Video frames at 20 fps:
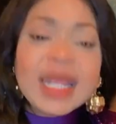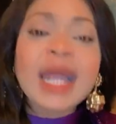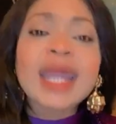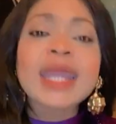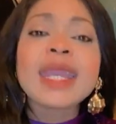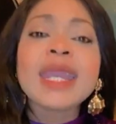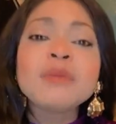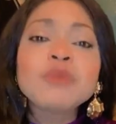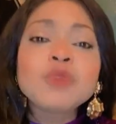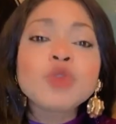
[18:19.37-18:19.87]

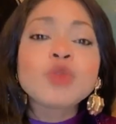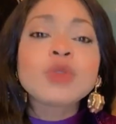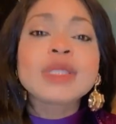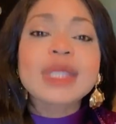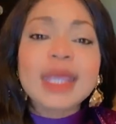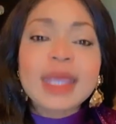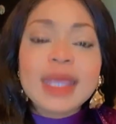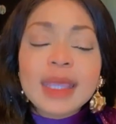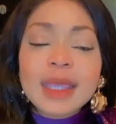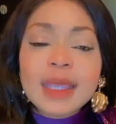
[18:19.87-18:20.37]
that came to
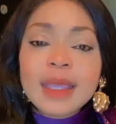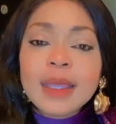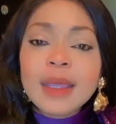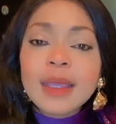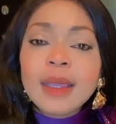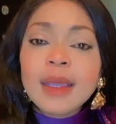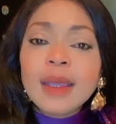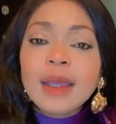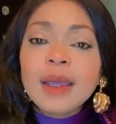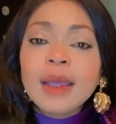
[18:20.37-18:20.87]
say
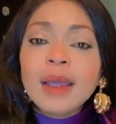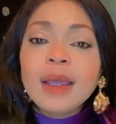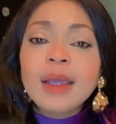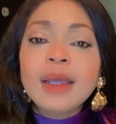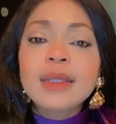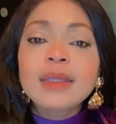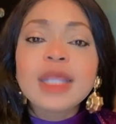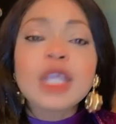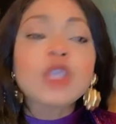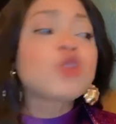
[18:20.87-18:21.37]

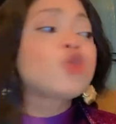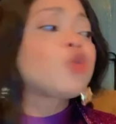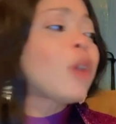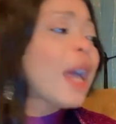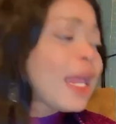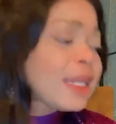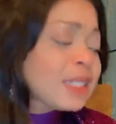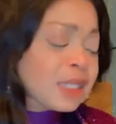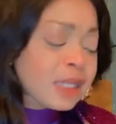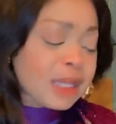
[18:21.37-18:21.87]
they
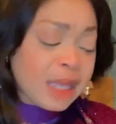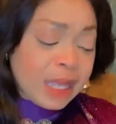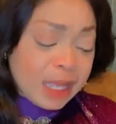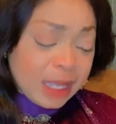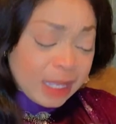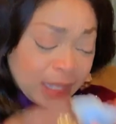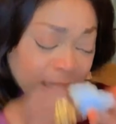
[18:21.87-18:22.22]
should ask